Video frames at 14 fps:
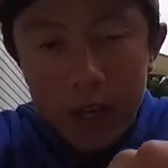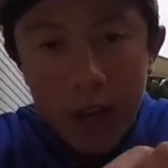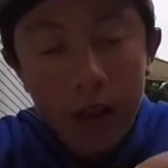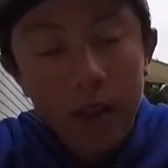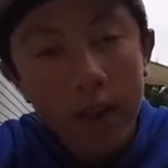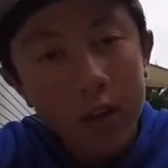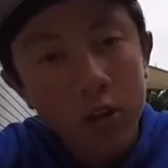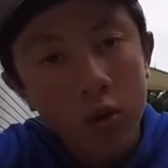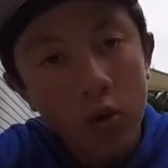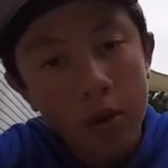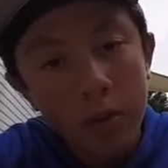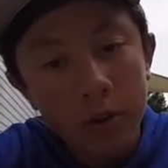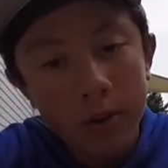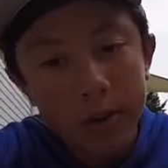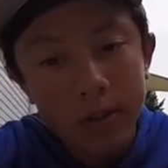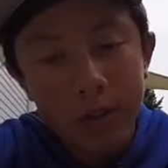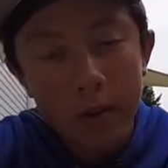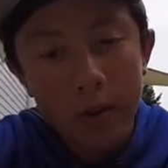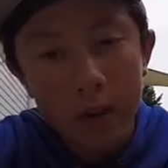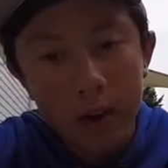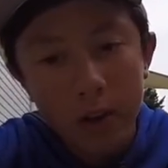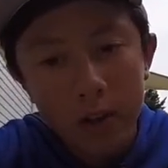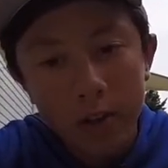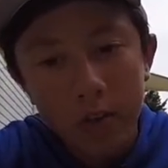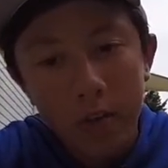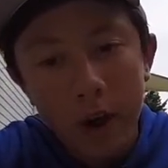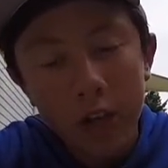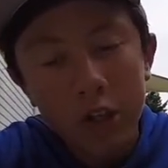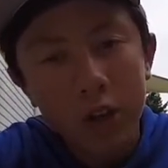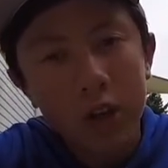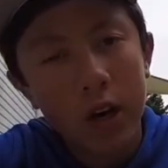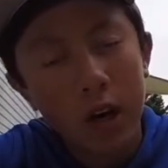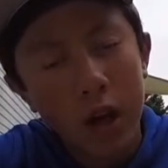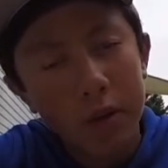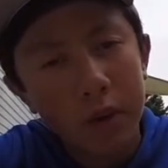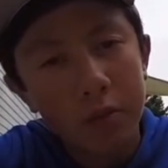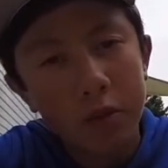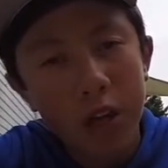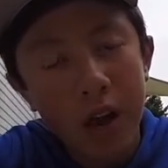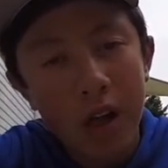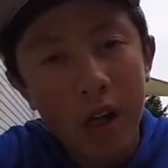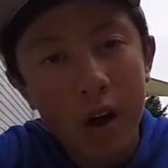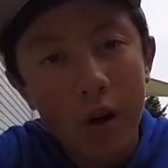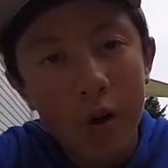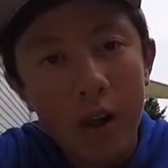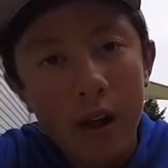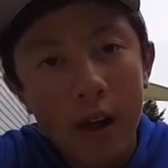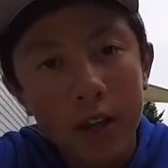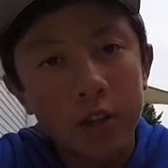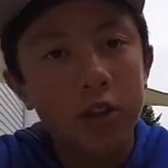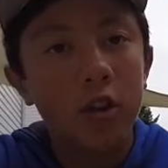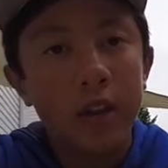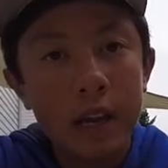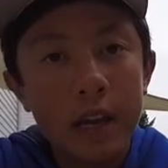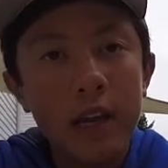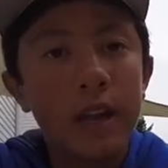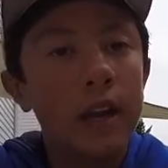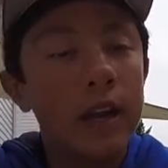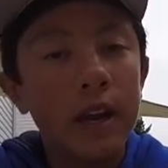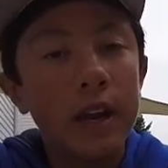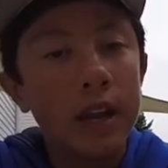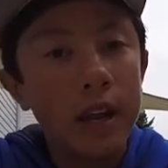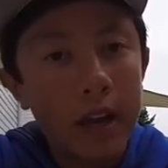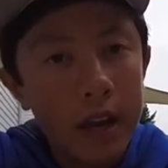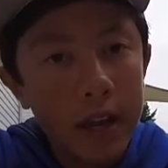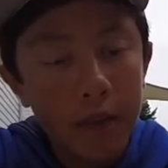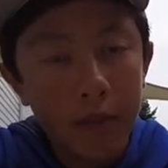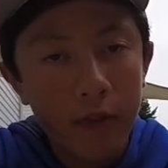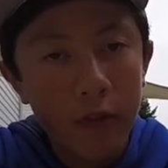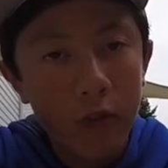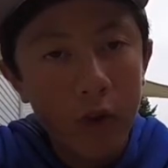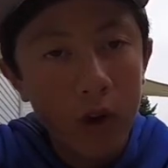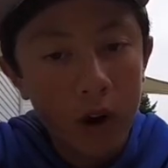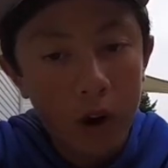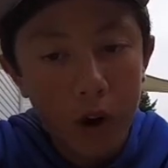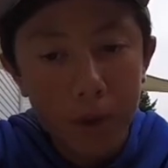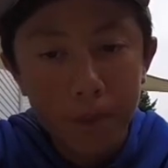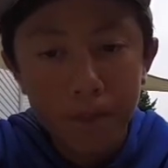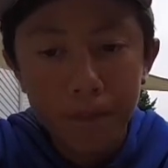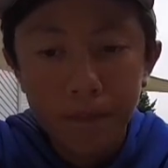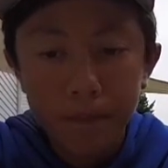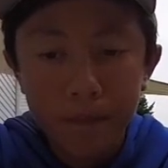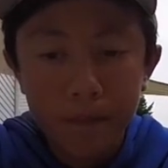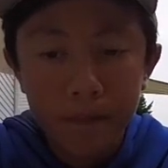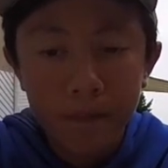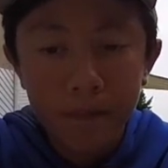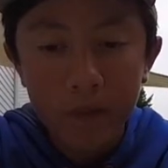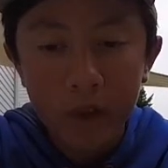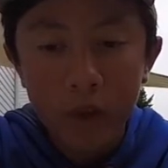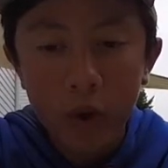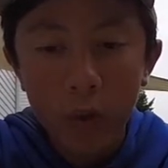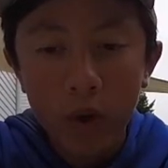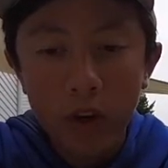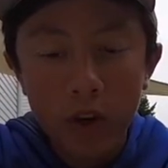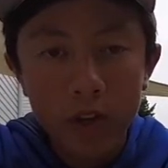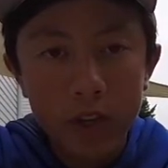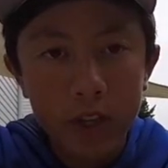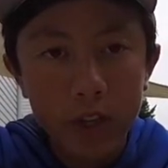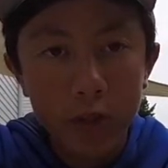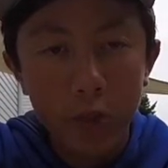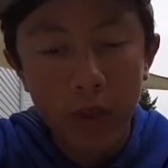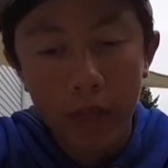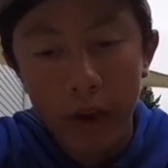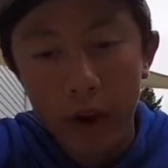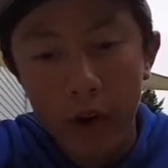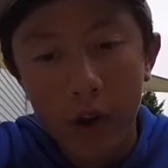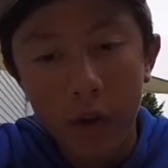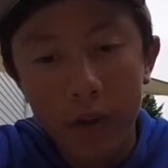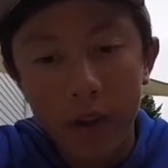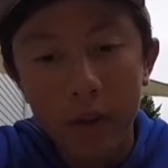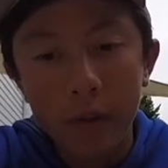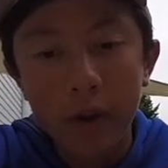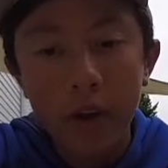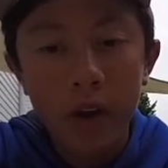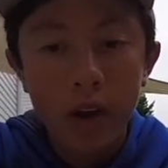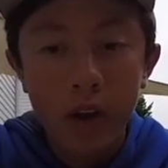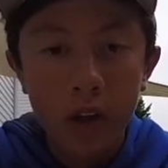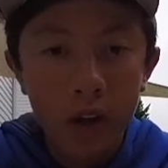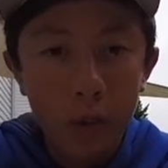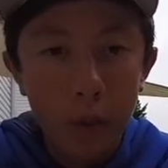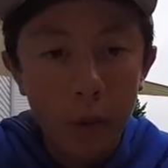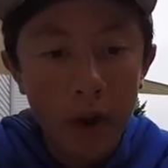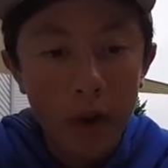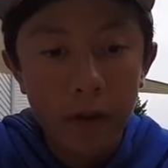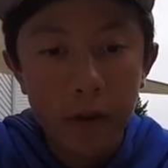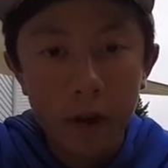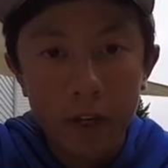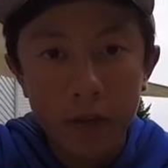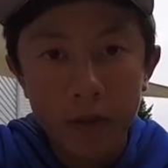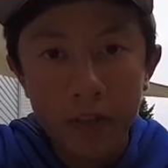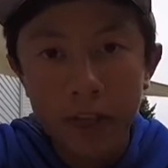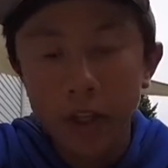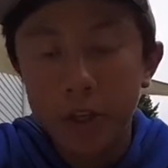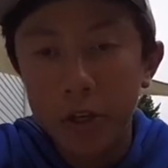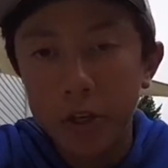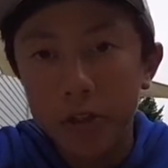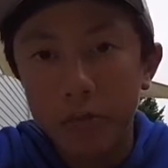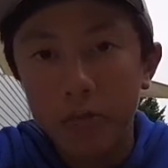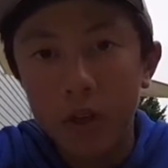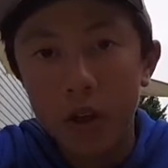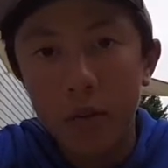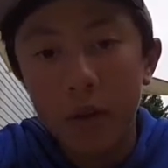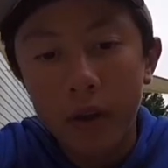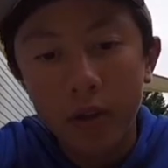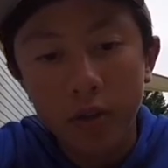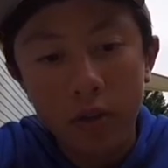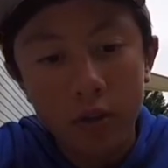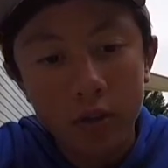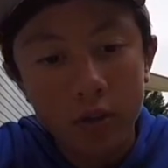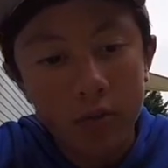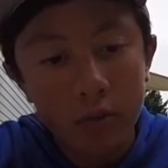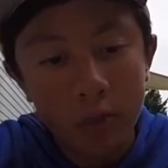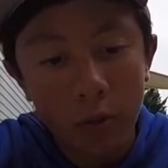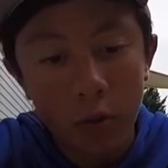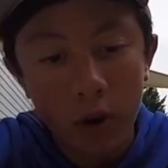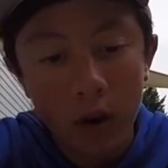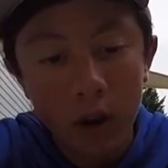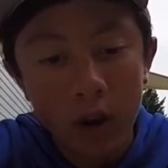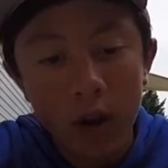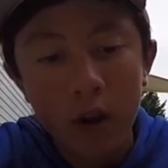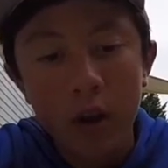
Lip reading: I like square bills this time of year because the bass are going to come up shallow and start eating before the winter season when they go down deep. And the only way you can catch them is like jigs and blade baits, which is super boring.